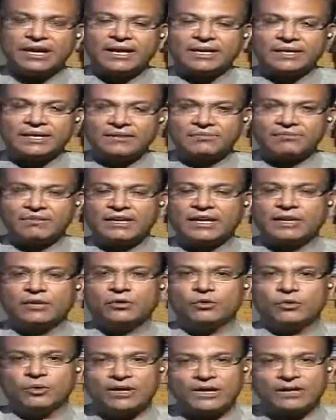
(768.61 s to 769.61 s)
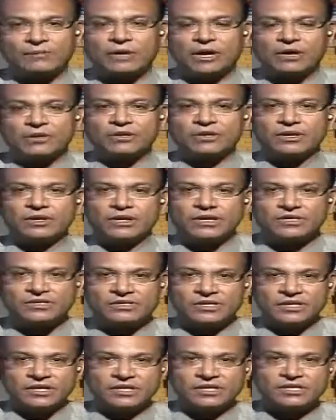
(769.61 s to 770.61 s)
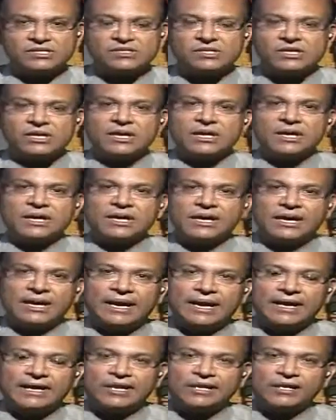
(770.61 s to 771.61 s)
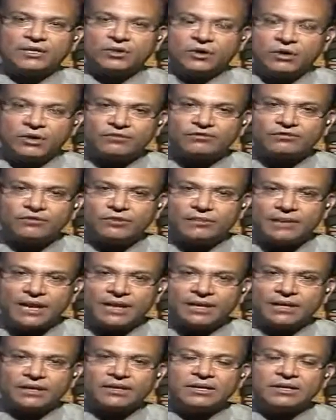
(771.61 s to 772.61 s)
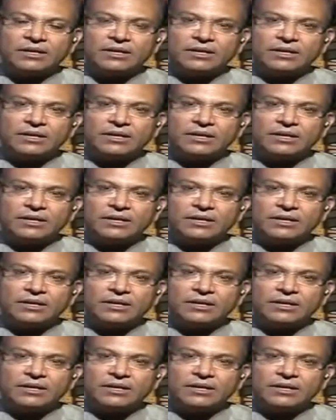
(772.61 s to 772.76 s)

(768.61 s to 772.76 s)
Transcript: and that we are going about it in a serious and in a thoughtful manner.